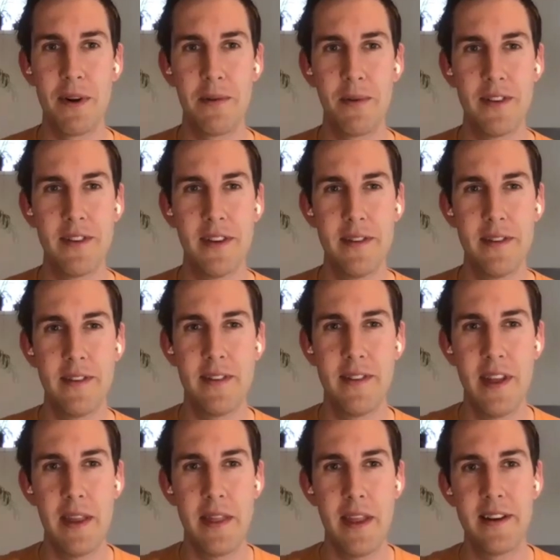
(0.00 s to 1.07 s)
which was this
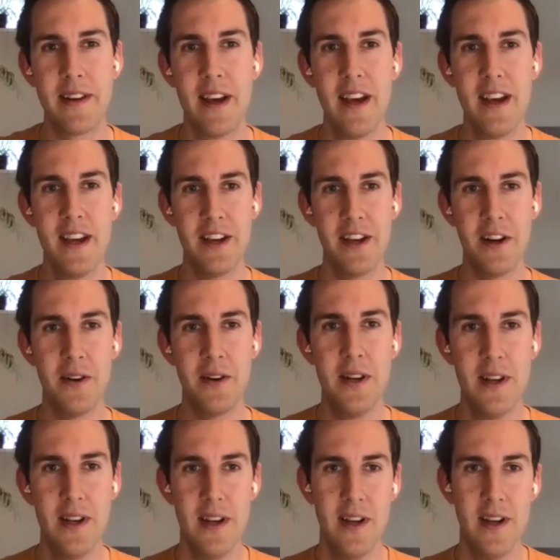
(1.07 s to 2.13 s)
thing that, you know,
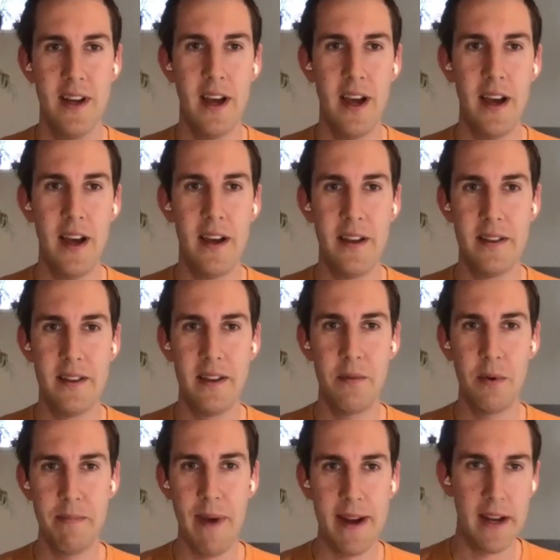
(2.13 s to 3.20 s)
uh, this
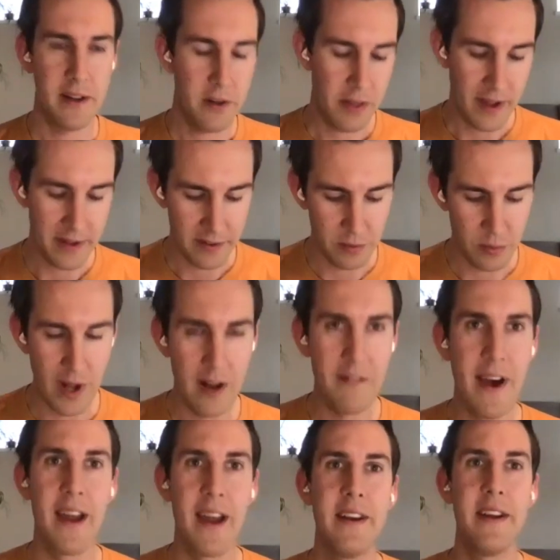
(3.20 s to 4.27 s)
was back in two thousand twelve,
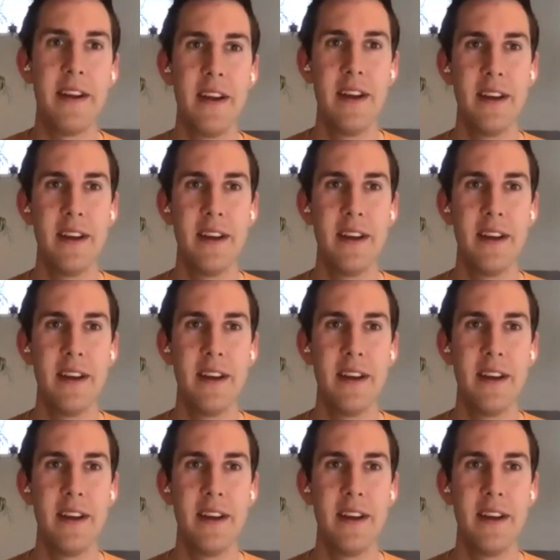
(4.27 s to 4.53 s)
and,